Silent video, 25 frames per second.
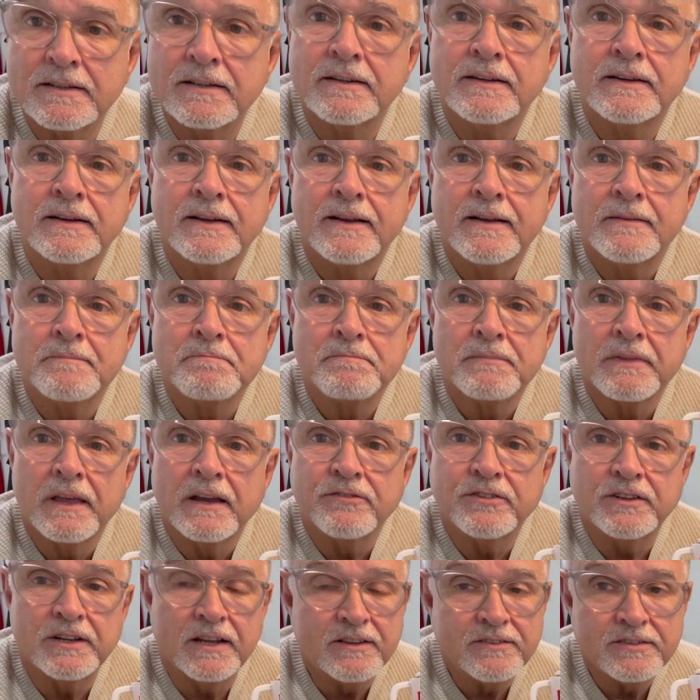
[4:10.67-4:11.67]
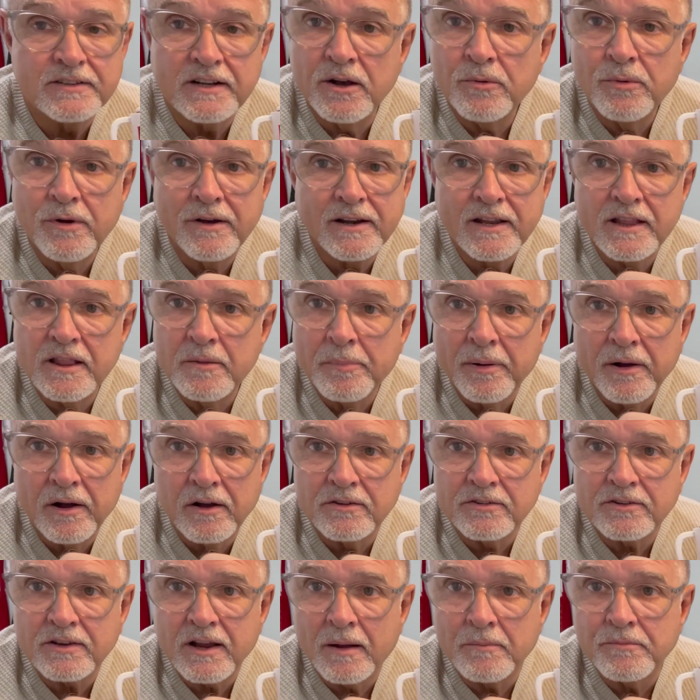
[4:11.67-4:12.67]
If you need to know where any of the
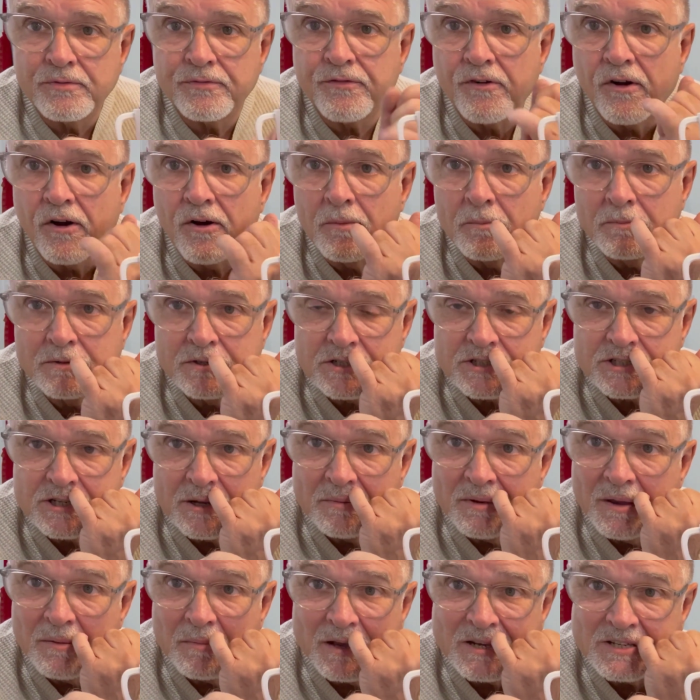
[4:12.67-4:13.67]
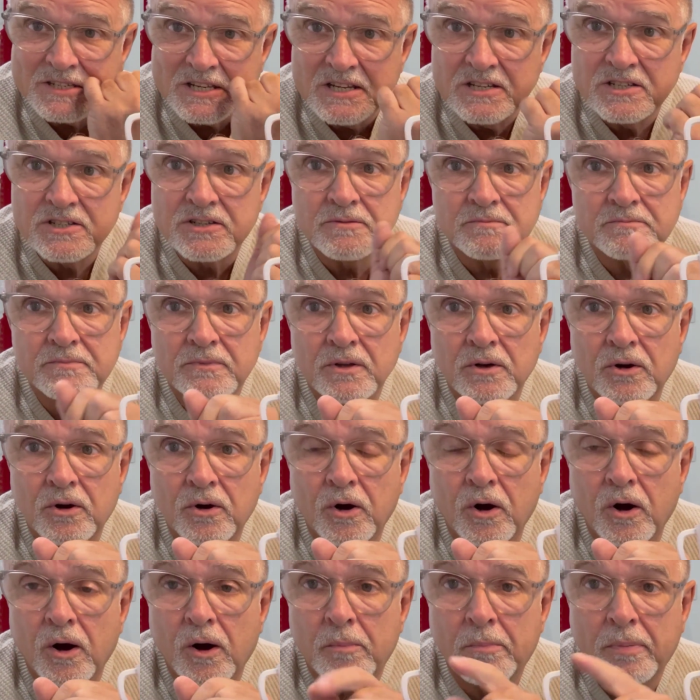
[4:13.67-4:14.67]
parts come from, just send me a message
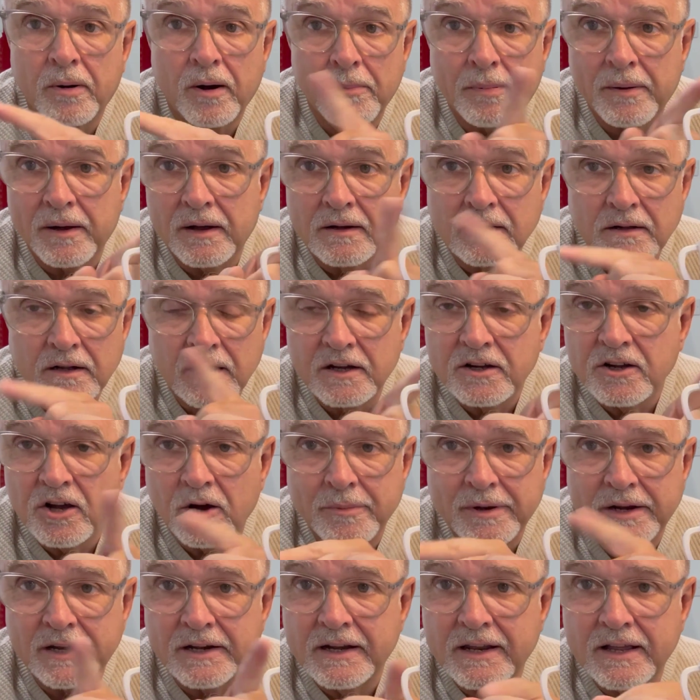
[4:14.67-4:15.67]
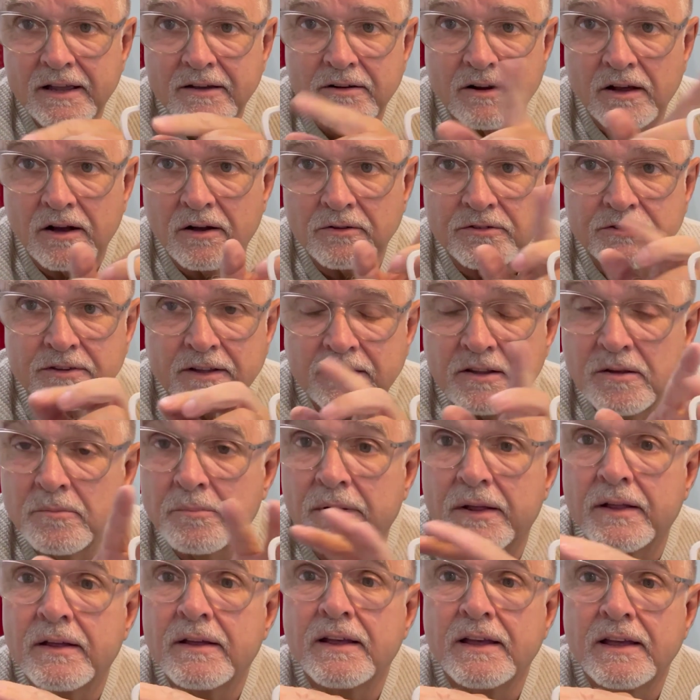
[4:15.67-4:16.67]
or pop a comment in here and I'll send them.
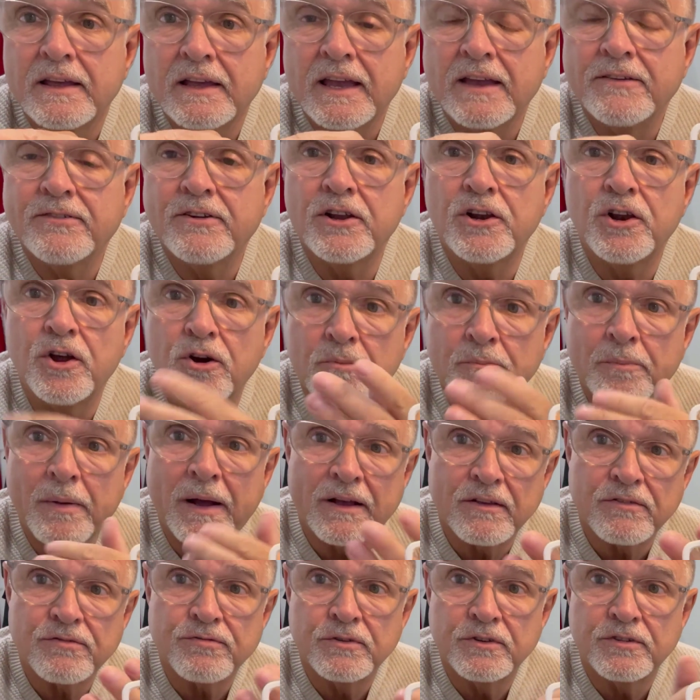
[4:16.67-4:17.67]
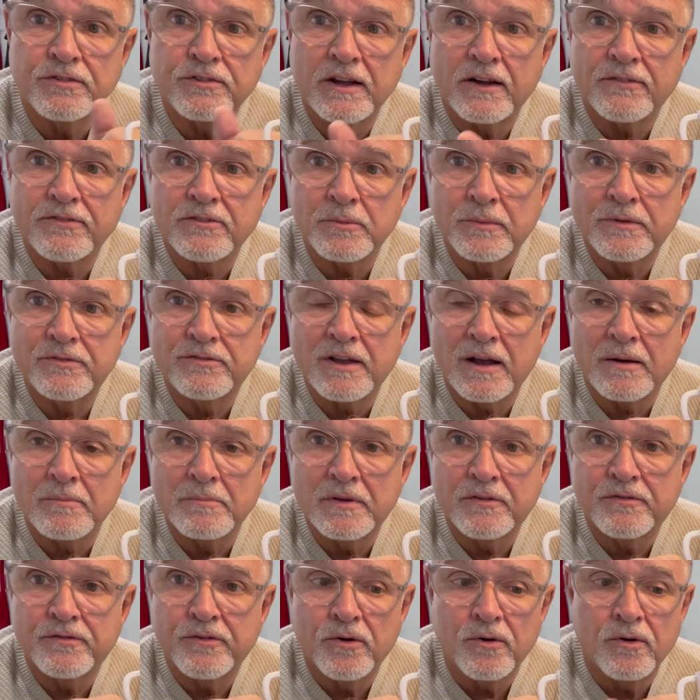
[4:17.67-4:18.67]
But if you look back through stuff that we've done
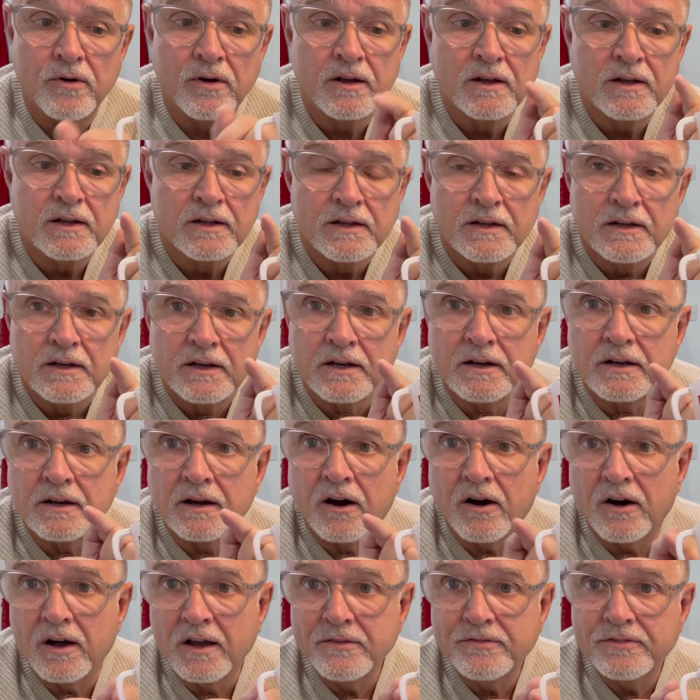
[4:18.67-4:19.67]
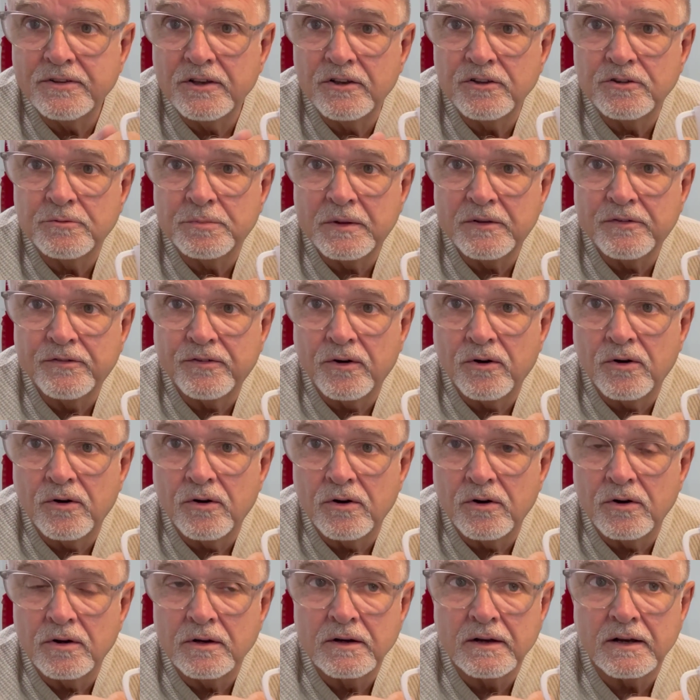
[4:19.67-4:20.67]
before, I've used
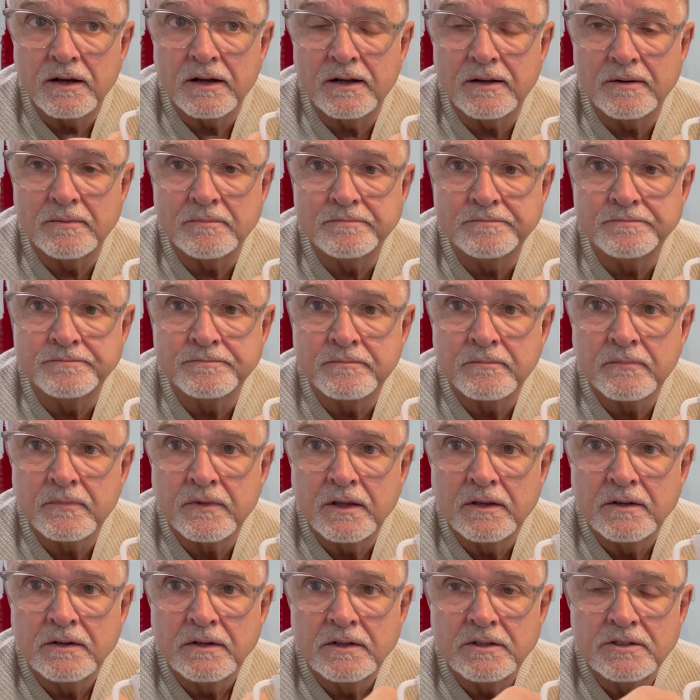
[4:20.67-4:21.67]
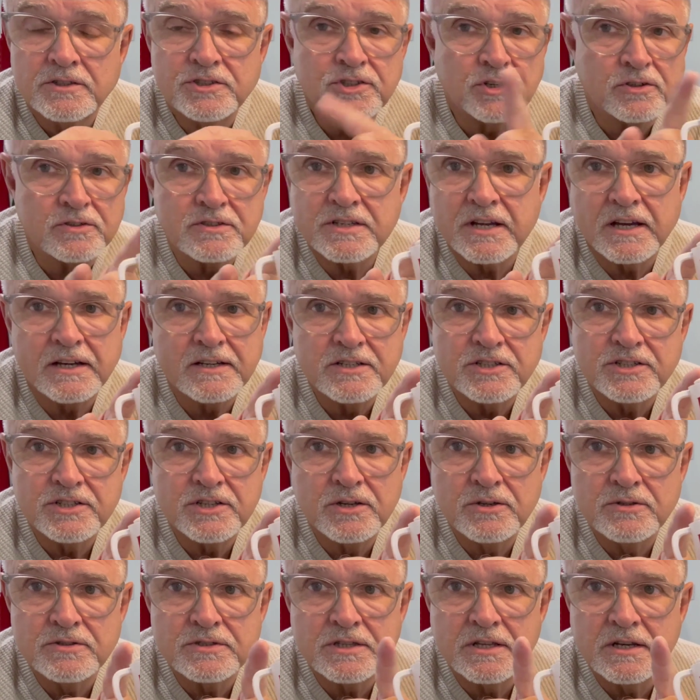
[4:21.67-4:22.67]
before, John Tate's
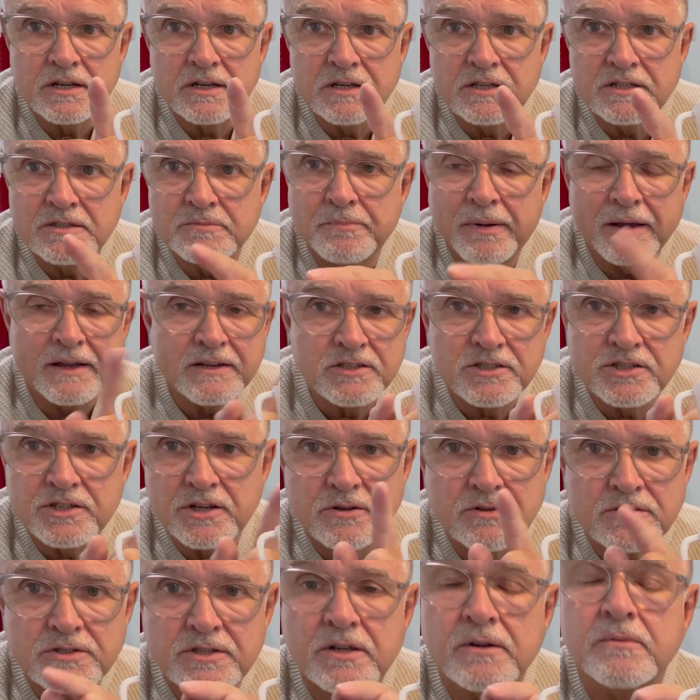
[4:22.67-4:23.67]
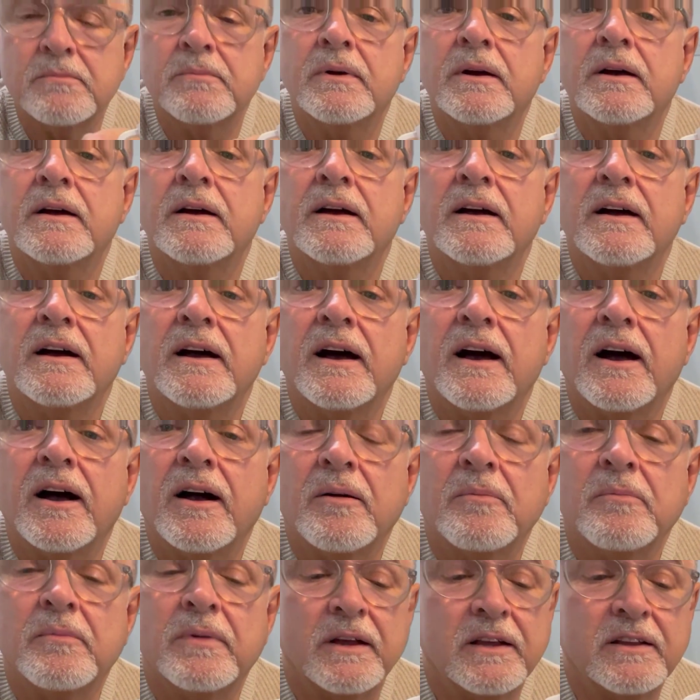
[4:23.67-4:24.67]
used these, Ben's used them.
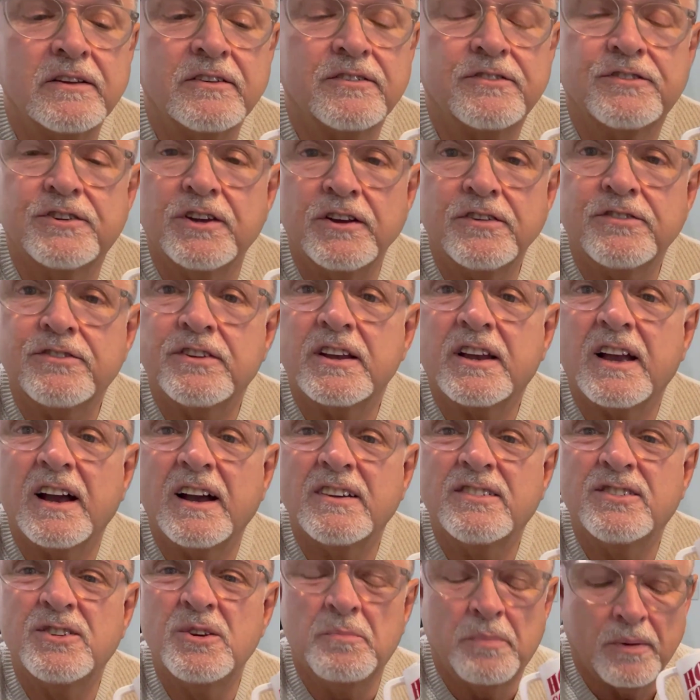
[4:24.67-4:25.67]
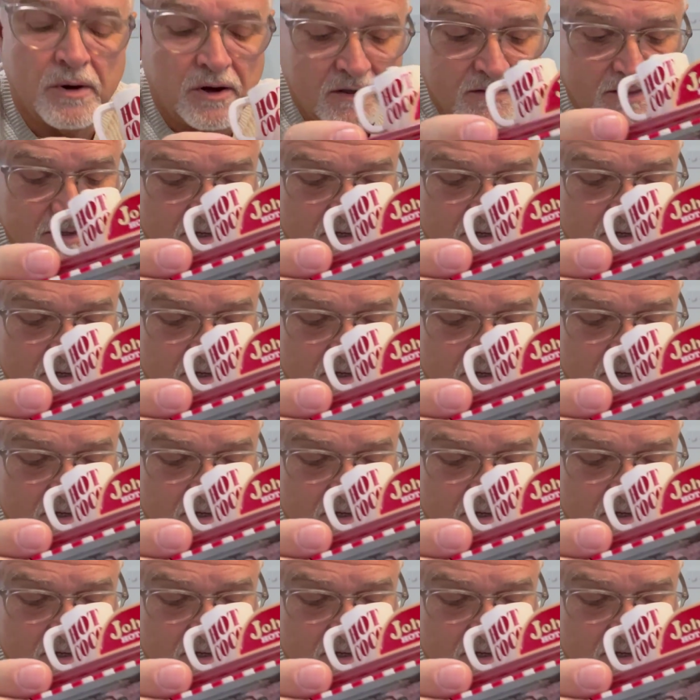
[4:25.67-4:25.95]
It's just a case, you buy